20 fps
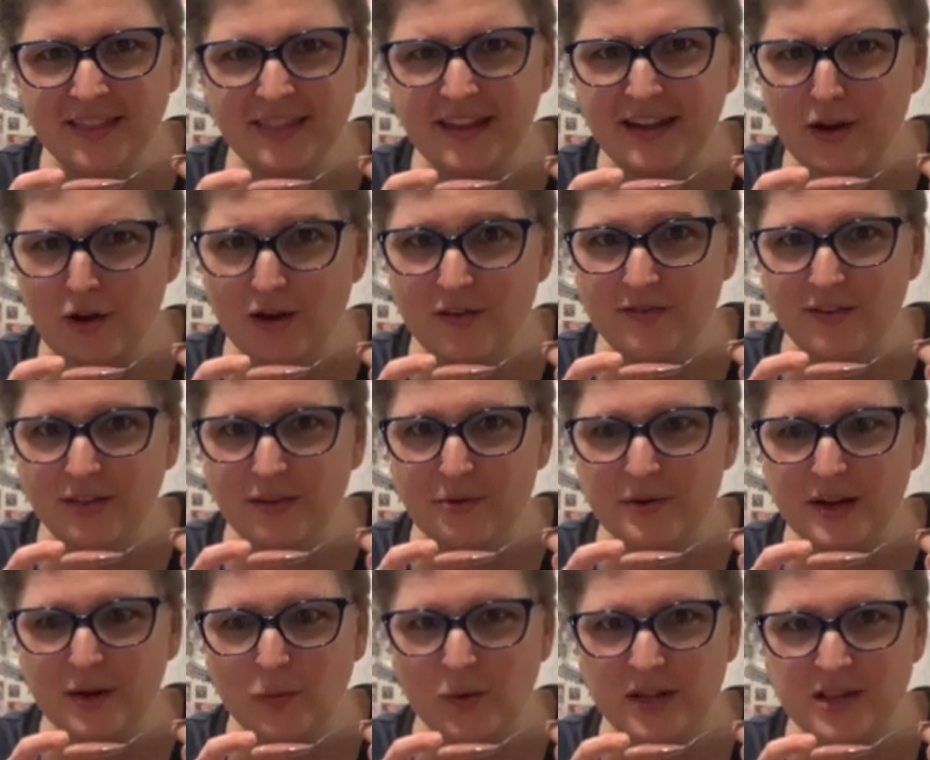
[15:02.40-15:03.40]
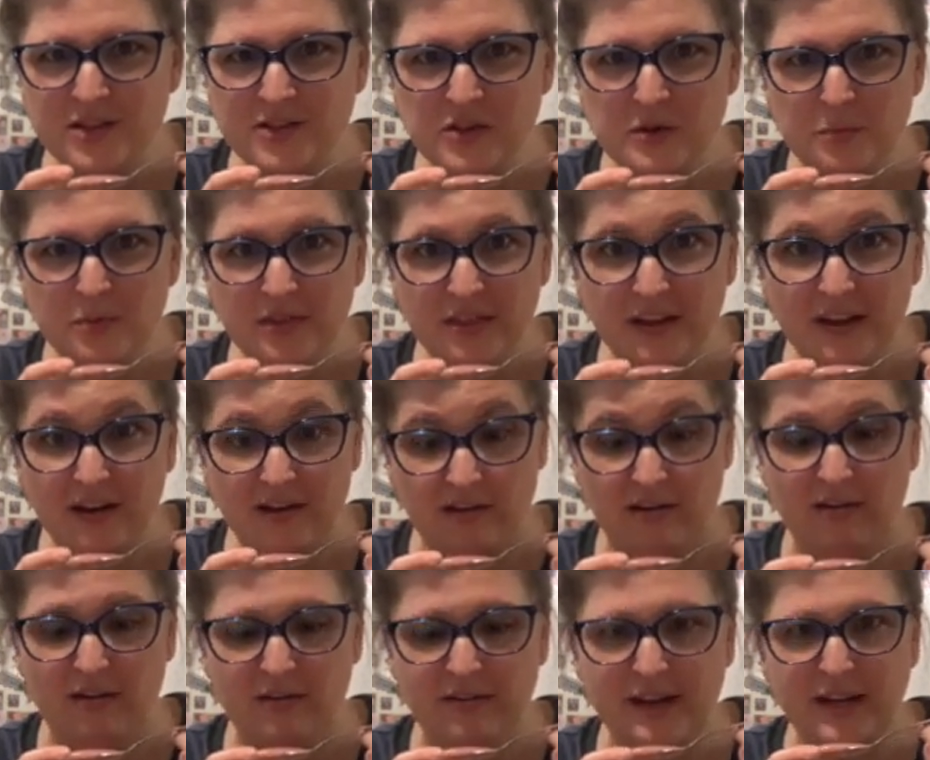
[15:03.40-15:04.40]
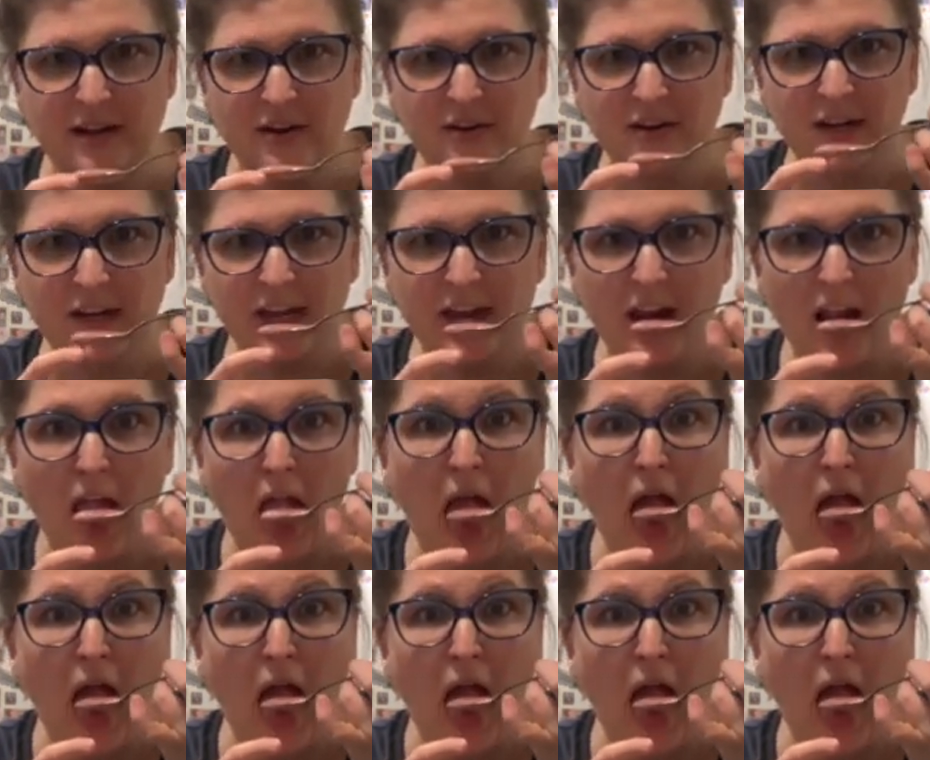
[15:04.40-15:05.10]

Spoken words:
like overloading one soup with like every ingredient.